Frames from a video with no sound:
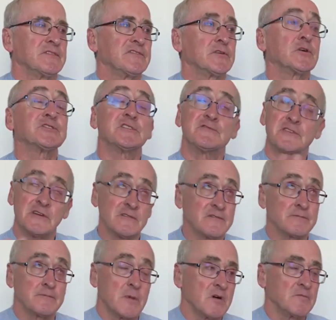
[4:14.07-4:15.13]
philosophy of
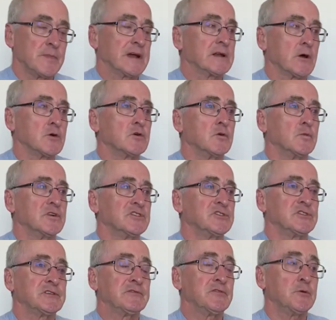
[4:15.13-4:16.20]
Big Local, which
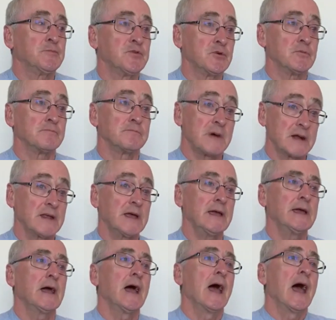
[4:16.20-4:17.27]
is if you put
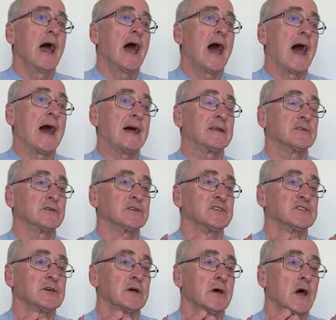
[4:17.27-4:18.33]
money
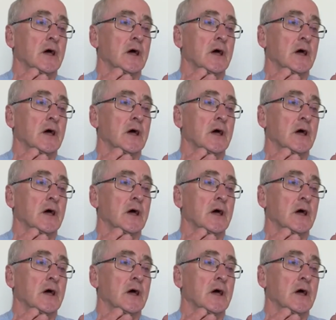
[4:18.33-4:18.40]
and